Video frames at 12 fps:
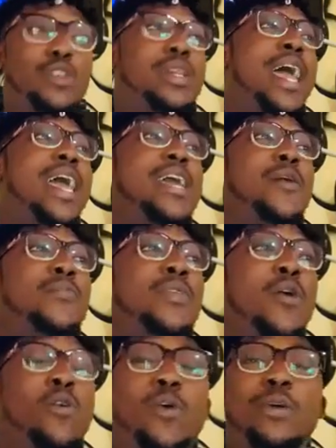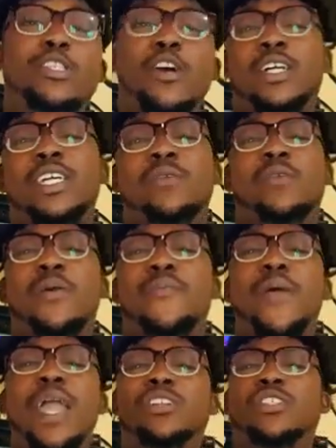And today we'll be talking
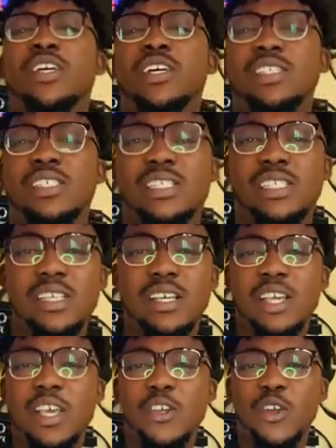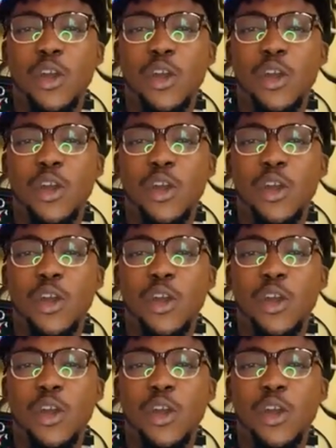about patience.